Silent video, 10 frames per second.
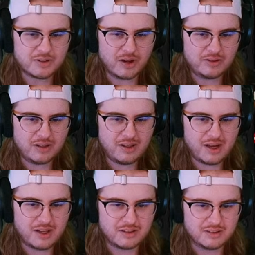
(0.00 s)
On to the
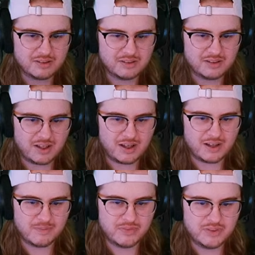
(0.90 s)
end.
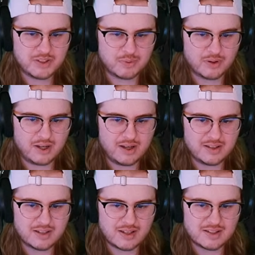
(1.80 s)
This poor guy
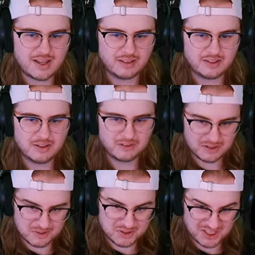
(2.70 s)
is gonna stand literally
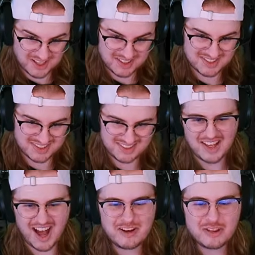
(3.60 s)
no chance.
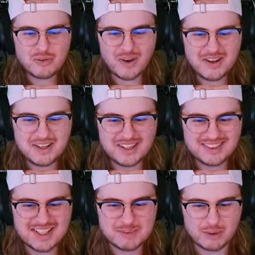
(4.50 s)
How did the run get
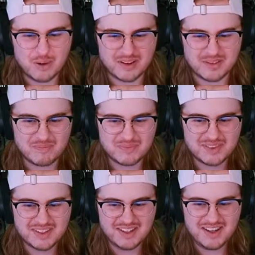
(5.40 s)
this broken?
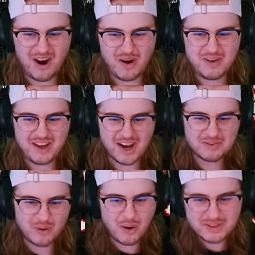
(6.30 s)
Okay, I
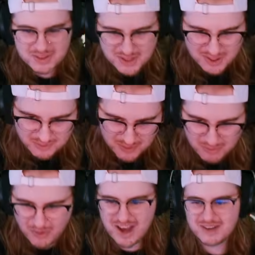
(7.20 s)
rolled a secret
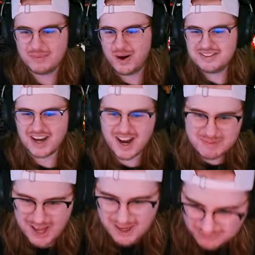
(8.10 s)
room item one time, got